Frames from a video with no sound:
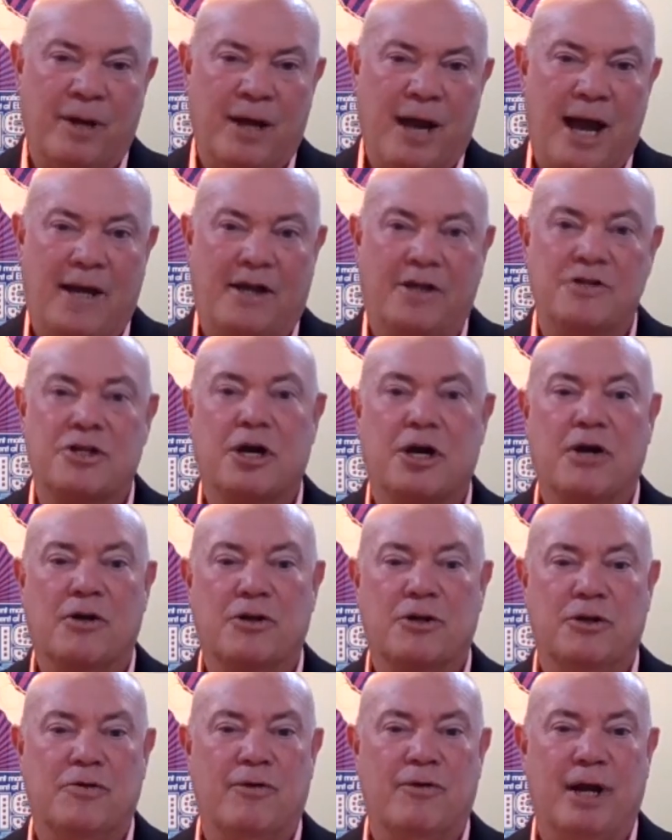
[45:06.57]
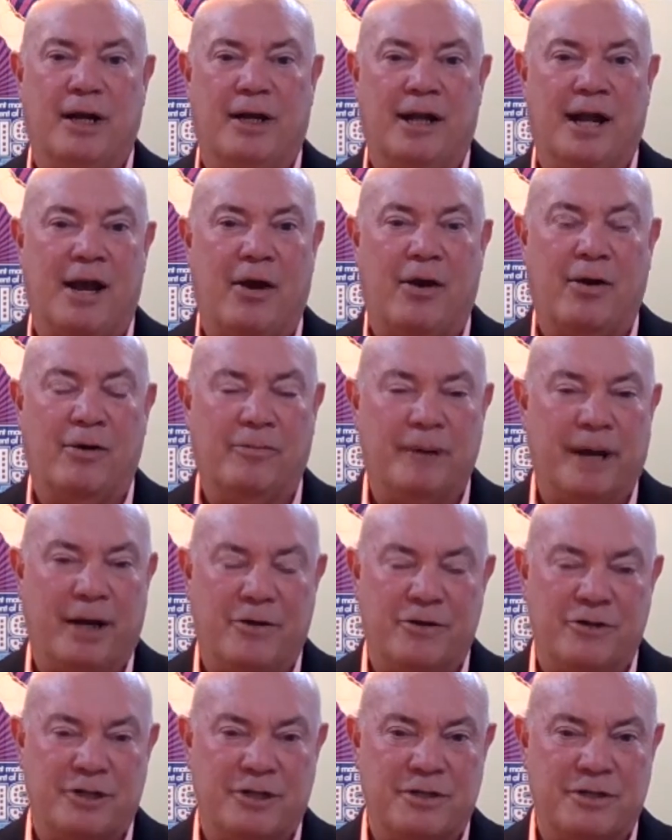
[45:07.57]
I can talk to you right now
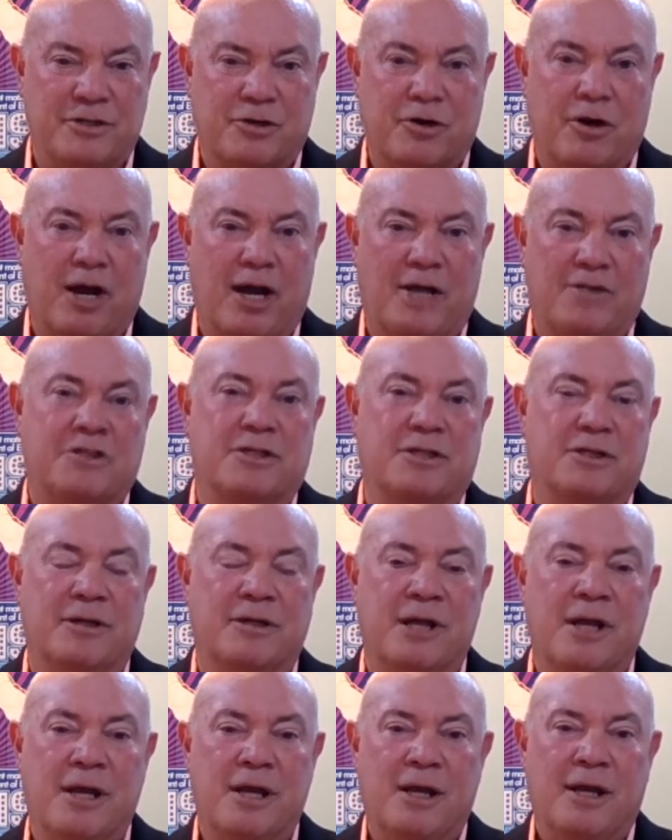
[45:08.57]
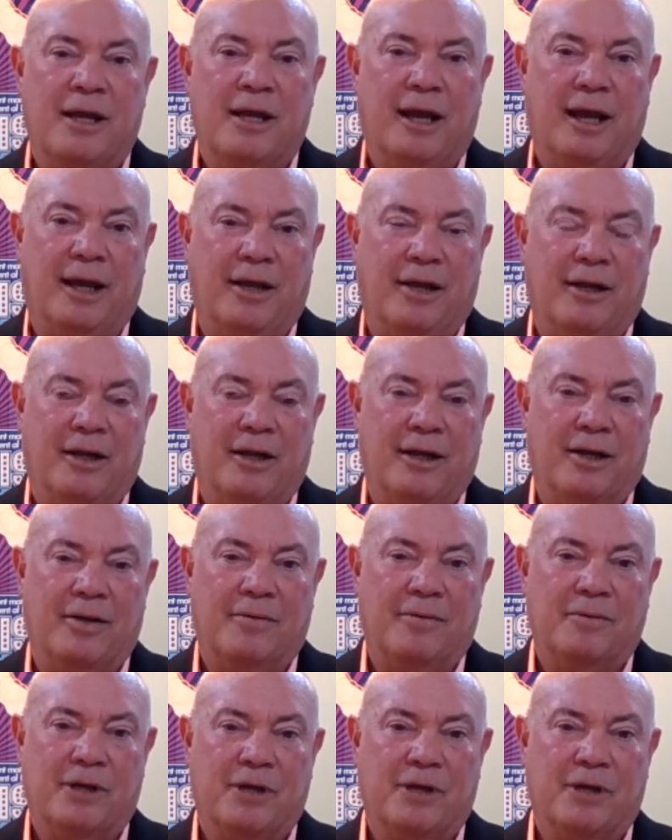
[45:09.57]
about Jesus Christ and and uh,